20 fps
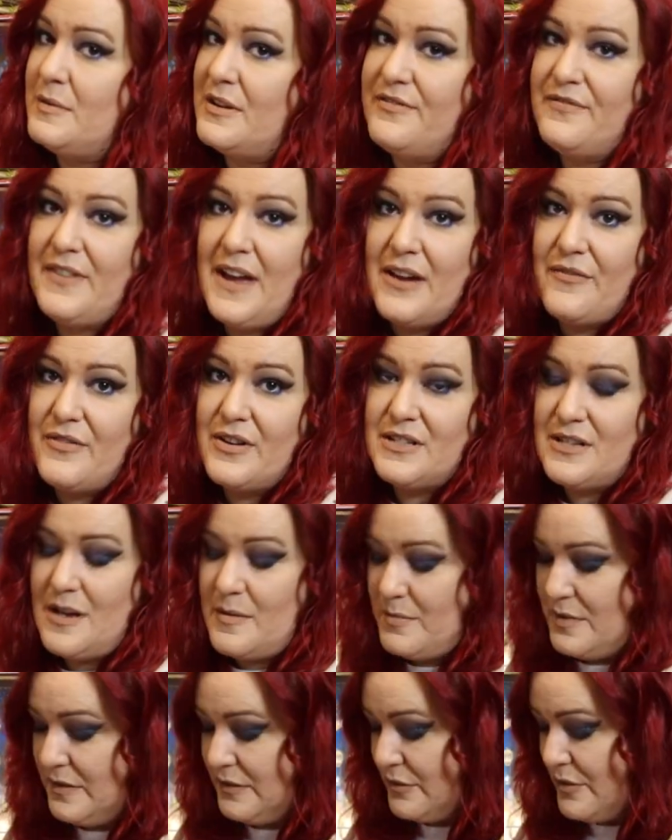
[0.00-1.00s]
my favourite
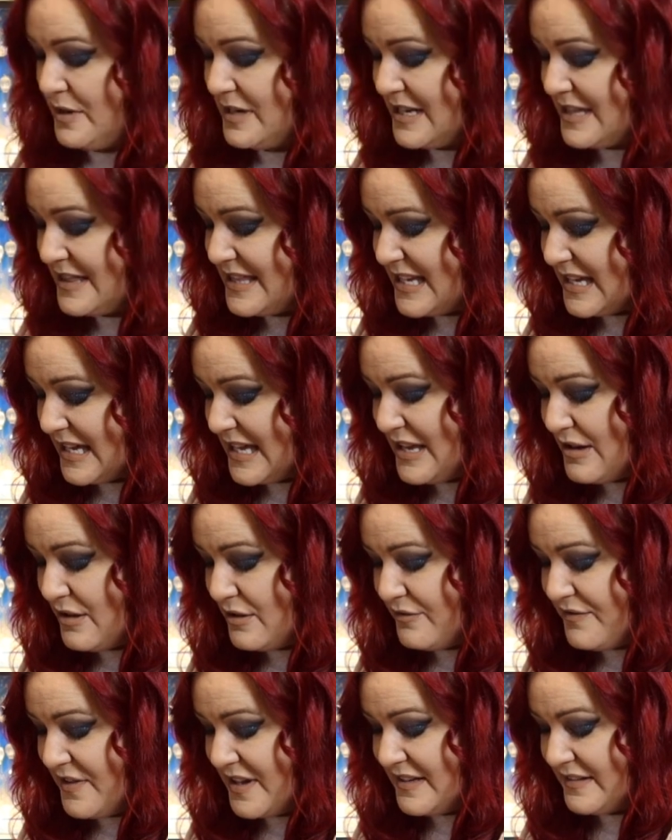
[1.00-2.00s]
Dumbledore, and I think
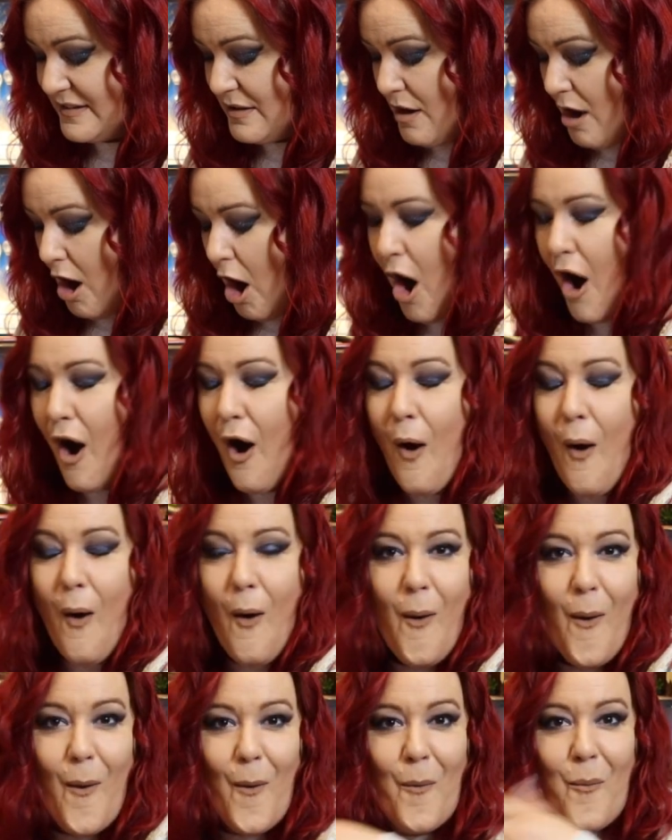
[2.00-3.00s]
you'll find it,
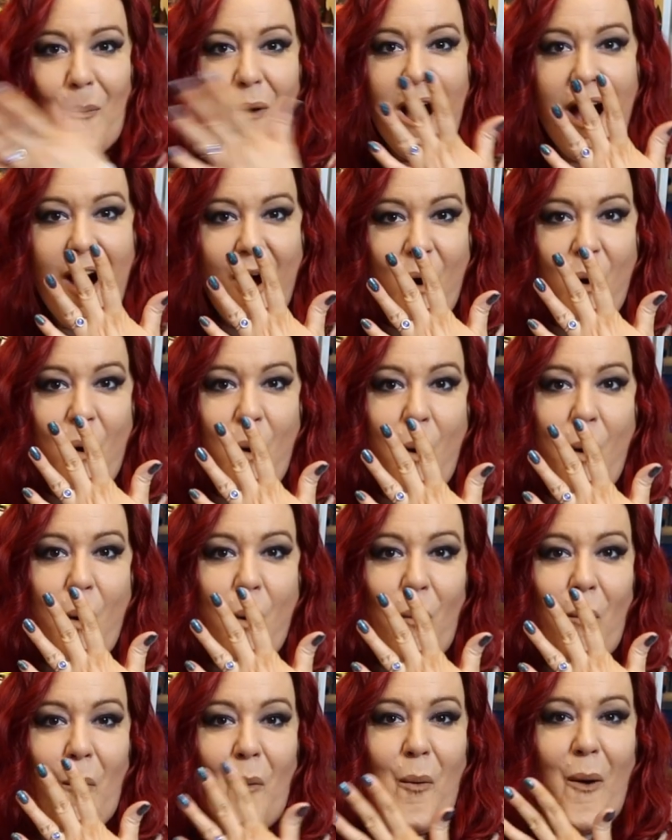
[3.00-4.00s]
oh,
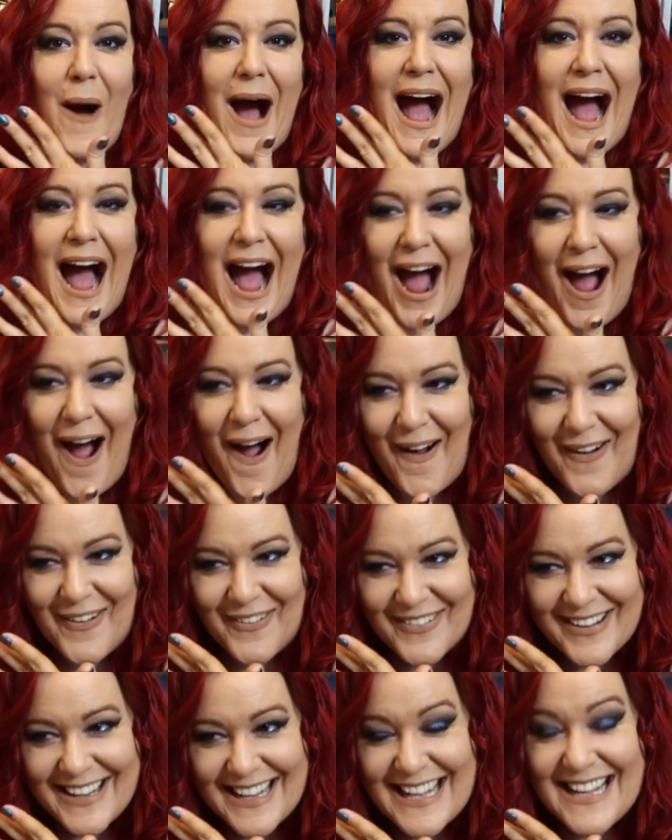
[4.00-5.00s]

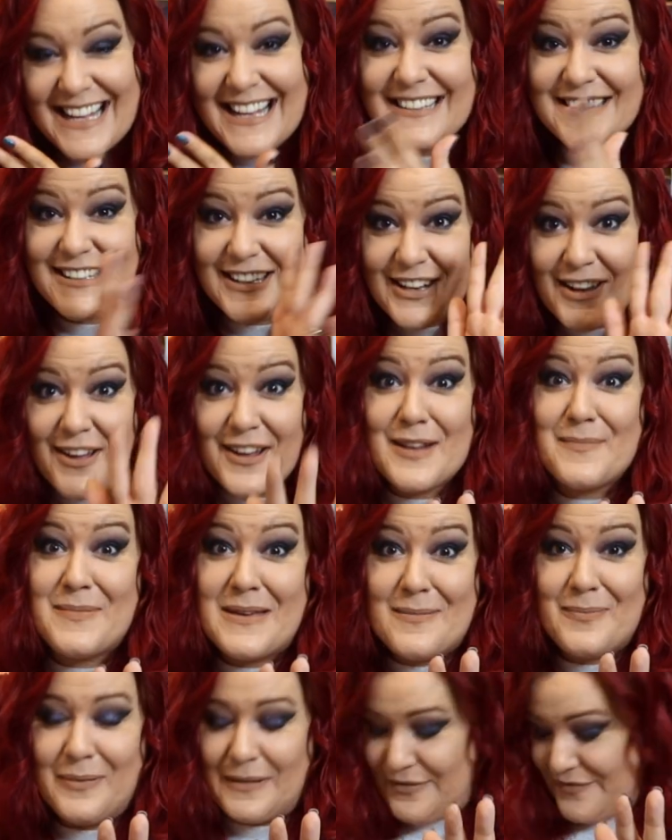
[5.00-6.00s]
wow! He's a lot of
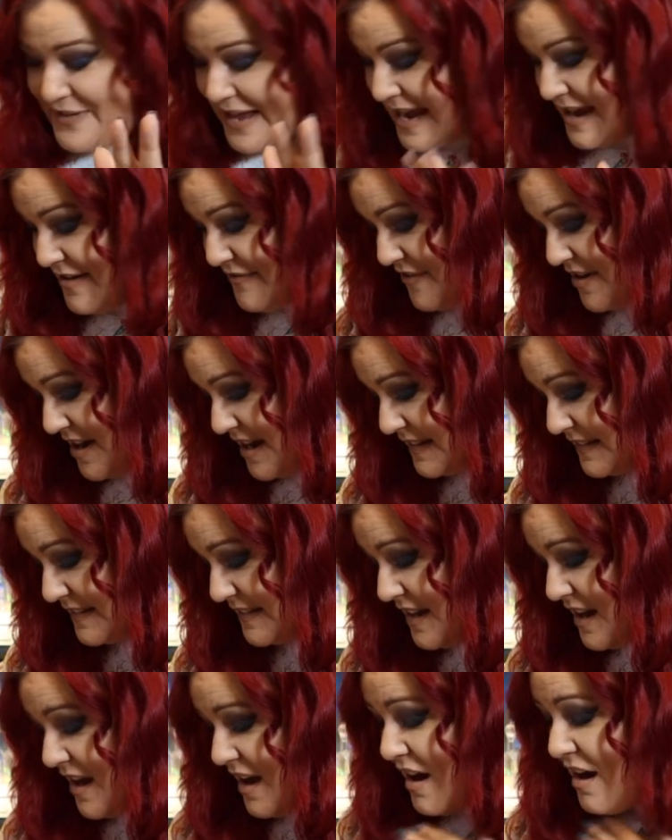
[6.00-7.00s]
people's
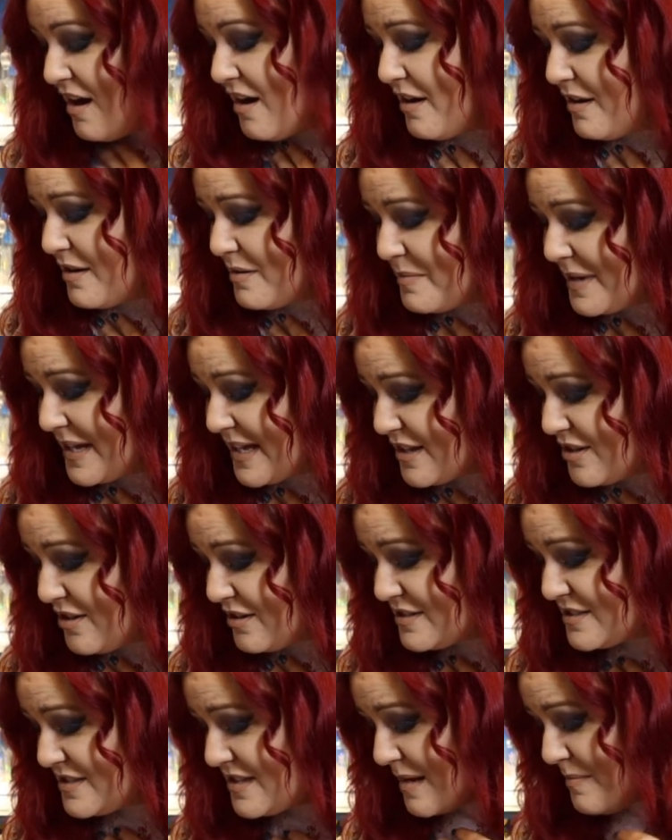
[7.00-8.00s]
favourites. Oh my
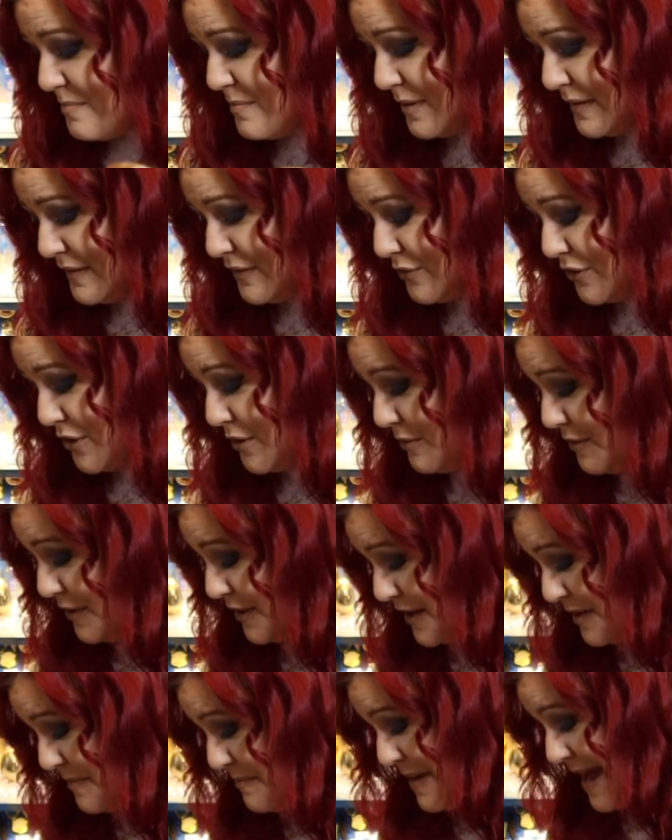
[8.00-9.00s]
God, Dumbledore, you
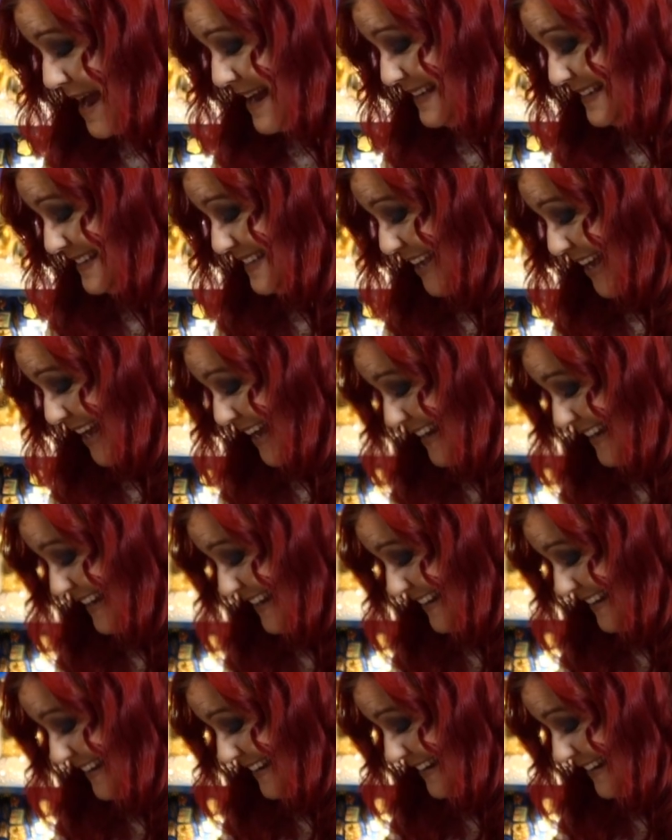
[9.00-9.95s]
look amazing!